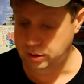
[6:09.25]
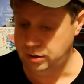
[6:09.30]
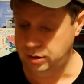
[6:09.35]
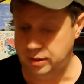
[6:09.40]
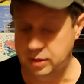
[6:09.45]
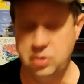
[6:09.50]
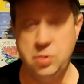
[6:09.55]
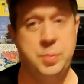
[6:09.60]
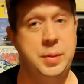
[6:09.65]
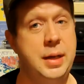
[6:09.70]
So
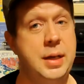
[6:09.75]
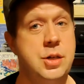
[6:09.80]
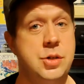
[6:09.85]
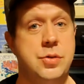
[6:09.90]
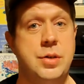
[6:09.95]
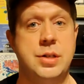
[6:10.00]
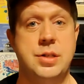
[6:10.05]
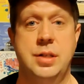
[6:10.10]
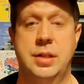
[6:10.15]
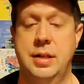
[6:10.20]
this will be
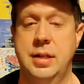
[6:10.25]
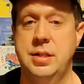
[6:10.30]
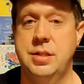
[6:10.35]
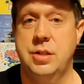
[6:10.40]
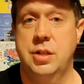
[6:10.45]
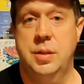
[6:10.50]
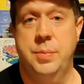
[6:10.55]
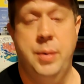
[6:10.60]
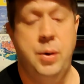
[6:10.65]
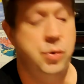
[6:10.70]
interesting.
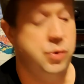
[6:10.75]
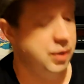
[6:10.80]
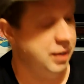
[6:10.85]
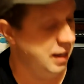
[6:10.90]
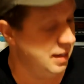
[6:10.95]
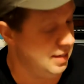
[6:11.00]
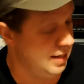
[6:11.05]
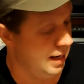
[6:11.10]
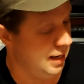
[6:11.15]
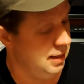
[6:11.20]
So they both look
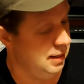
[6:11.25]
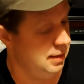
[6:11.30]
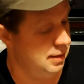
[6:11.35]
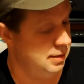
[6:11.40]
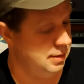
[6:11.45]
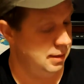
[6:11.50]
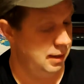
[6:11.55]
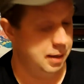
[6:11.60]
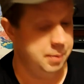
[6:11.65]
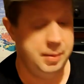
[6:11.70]
exactly the
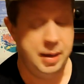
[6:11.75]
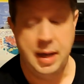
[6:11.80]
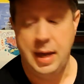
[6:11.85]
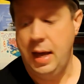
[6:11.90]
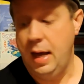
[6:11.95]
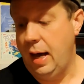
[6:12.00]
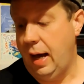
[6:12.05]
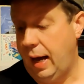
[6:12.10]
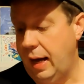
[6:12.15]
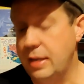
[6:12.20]
same.
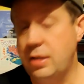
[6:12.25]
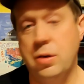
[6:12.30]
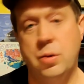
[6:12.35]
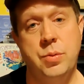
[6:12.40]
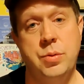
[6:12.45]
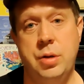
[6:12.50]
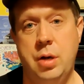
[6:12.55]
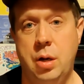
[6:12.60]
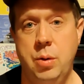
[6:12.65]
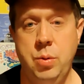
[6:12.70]
I
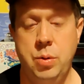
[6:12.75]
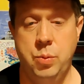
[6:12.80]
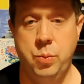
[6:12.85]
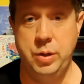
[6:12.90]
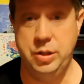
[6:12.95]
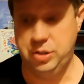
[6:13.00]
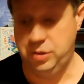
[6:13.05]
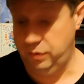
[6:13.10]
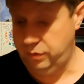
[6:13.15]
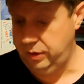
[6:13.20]
don't know
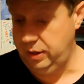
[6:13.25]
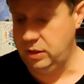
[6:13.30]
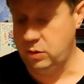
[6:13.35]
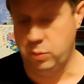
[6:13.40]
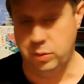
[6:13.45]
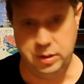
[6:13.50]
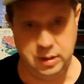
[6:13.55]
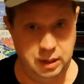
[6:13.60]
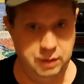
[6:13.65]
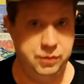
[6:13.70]
which of these
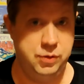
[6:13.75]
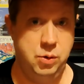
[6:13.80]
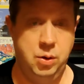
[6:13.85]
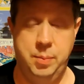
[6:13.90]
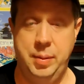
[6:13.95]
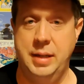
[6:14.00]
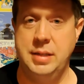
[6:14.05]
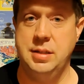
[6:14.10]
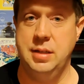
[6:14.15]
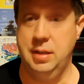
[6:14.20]
would give you a
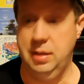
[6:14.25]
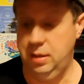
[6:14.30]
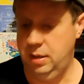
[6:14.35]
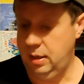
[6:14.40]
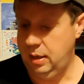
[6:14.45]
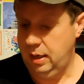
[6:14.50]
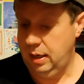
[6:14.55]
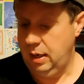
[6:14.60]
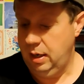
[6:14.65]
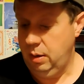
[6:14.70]
better,
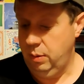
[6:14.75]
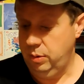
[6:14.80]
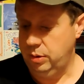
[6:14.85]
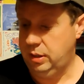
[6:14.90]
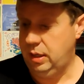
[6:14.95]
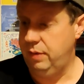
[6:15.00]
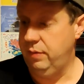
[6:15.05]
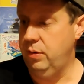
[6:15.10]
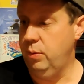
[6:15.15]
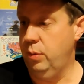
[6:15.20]
where
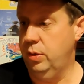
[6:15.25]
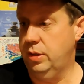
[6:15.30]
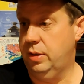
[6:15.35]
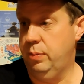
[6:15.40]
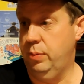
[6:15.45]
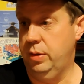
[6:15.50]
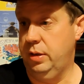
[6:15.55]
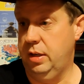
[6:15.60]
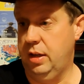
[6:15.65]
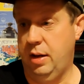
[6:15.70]

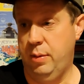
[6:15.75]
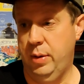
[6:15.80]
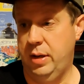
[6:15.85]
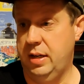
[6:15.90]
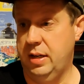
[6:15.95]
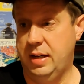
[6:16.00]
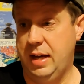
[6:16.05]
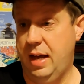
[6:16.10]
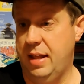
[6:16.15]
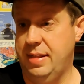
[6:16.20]

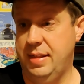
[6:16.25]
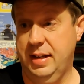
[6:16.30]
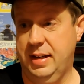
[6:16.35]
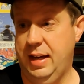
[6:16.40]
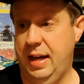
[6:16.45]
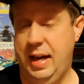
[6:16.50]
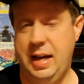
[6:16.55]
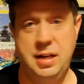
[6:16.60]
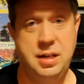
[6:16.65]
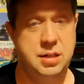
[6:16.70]
you get a
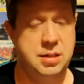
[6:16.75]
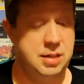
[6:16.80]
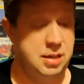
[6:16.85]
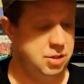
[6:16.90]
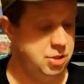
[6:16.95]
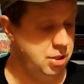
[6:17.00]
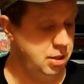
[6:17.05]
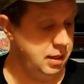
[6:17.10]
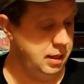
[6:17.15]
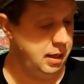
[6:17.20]
thicker head
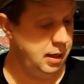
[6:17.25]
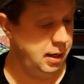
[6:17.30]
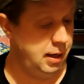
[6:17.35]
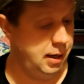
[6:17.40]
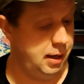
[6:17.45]
essentially.